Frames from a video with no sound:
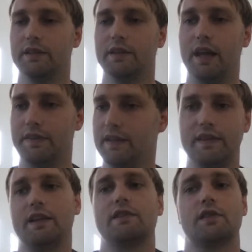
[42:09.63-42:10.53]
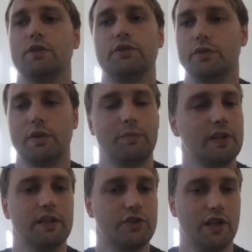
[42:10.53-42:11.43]
I think that it's going to
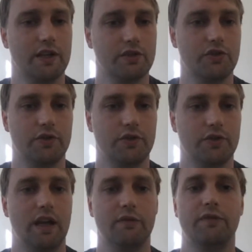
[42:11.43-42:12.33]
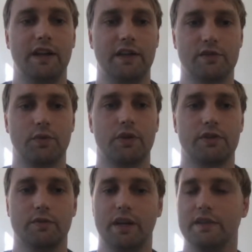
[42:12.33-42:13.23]
completely change how finance
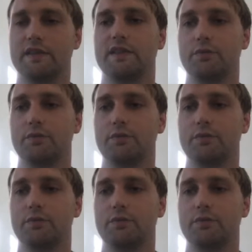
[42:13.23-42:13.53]
works, right?